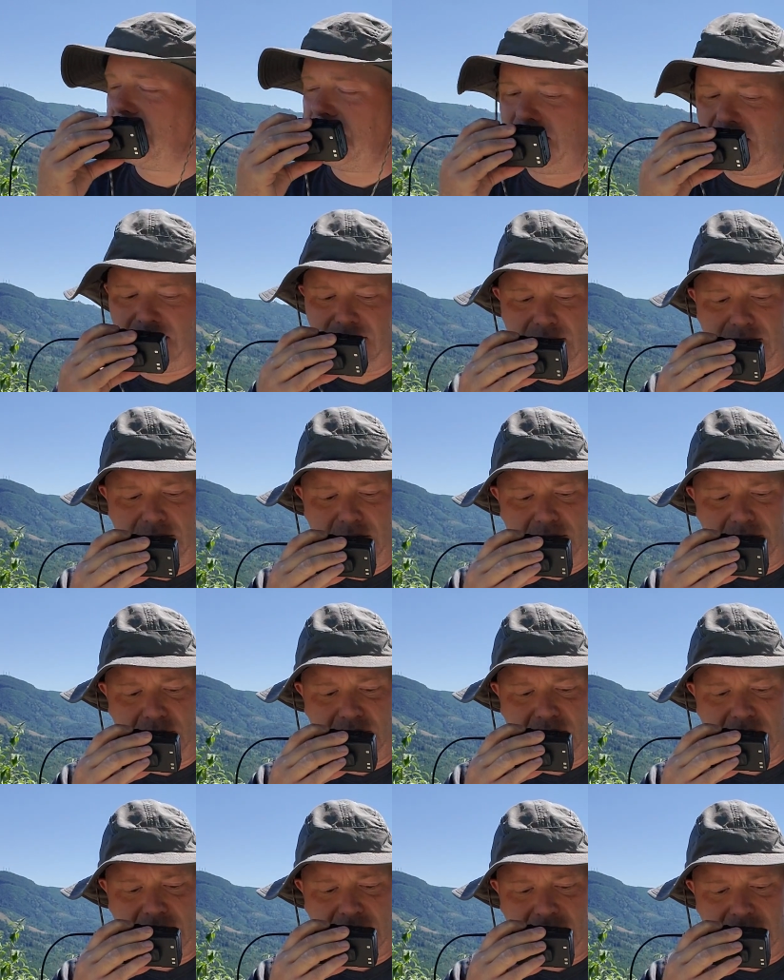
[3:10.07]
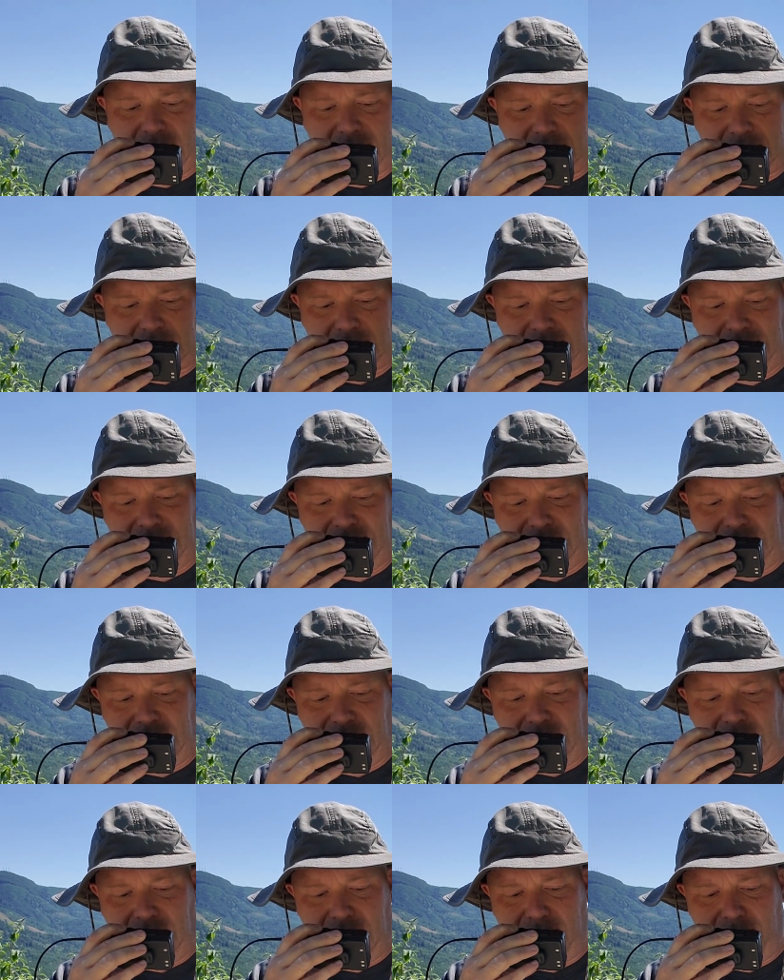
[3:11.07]
uh, near the Chuckanuts
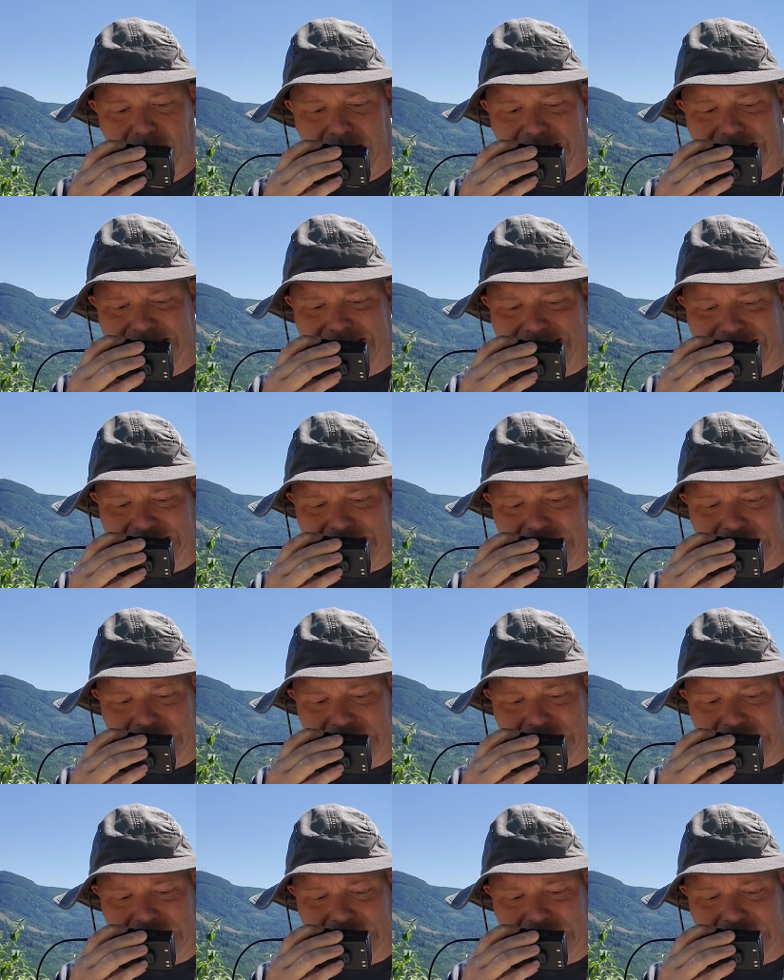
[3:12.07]
on Magnetic